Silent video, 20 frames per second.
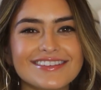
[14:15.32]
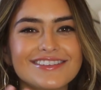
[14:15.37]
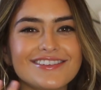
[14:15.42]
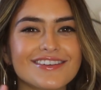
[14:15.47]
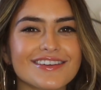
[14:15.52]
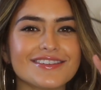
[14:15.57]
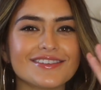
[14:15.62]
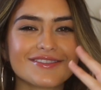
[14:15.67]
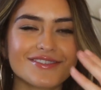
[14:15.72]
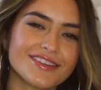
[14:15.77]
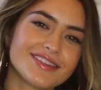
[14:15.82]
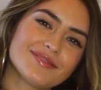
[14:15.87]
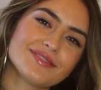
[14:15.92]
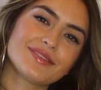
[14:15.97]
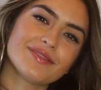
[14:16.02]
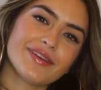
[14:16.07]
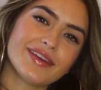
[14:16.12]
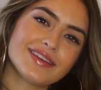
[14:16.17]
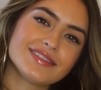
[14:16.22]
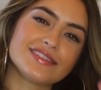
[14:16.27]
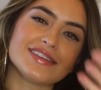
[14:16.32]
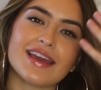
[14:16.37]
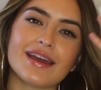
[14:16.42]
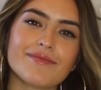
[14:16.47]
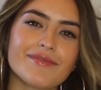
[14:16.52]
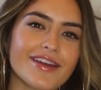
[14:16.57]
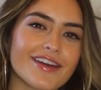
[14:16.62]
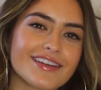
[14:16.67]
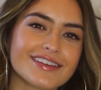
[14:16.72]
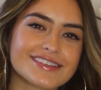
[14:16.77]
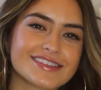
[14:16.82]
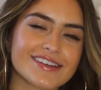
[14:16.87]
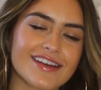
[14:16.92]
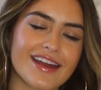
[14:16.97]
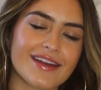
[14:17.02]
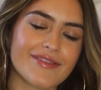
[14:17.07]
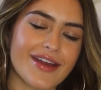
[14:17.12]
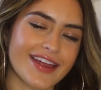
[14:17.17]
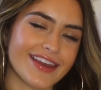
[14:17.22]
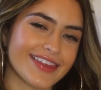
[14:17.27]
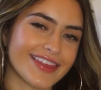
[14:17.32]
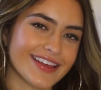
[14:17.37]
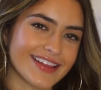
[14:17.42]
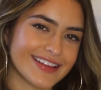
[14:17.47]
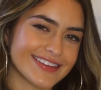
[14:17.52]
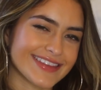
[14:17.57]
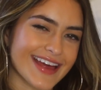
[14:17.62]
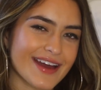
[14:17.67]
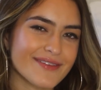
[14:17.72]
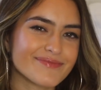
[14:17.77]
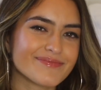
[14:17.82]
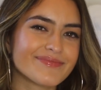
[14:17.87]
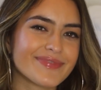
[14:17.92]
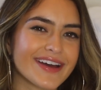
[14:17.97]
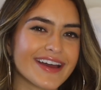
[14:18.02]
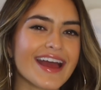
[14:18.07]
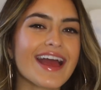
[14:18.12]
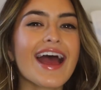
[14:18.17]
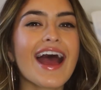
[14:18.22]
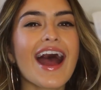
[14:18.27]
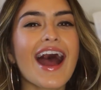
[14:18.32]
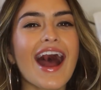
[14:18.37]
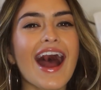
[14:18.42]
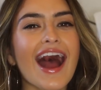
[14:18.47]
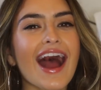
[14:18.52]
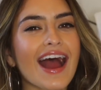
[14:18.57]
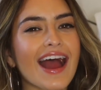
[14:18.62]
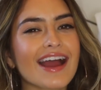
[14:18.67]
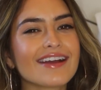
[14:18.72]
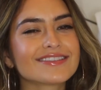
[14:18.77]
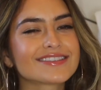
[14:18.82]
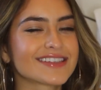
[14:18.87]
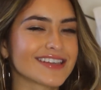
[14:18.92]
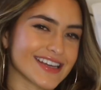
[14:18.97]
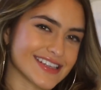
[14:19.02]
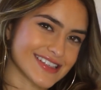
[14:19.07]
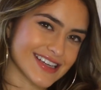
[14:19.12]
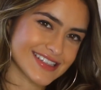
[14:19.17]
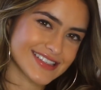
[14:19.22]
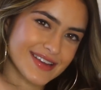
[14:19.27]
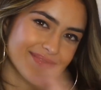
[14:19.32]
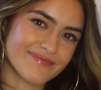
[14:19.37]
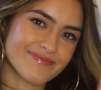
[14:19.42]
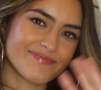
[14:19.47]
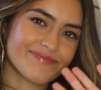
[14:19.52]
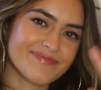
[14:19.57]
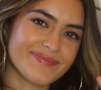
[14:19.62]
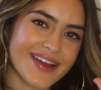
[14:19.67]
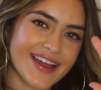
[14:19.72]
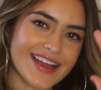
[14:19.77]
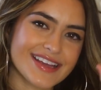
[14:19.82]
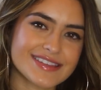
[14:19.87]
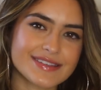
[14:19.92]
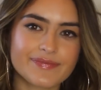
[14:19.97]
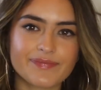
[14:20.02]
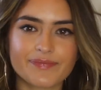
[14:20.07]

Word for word: so you can tweet them to me, DM me on Instagram, anything like that. But I will see you guys next time. Bye